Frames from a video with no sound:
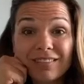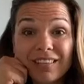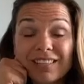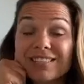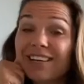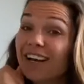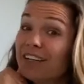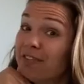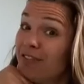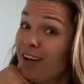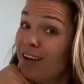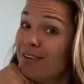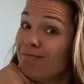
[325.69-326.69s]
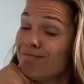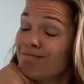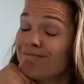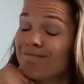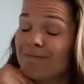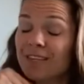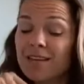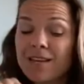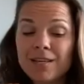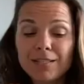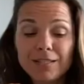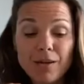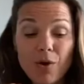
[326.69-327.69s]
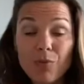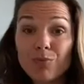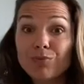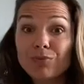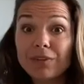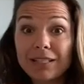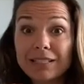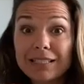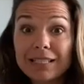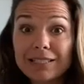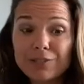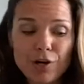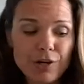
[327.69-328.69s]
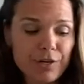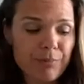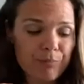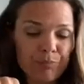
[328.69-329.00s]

It's kind of fun. So let's get started.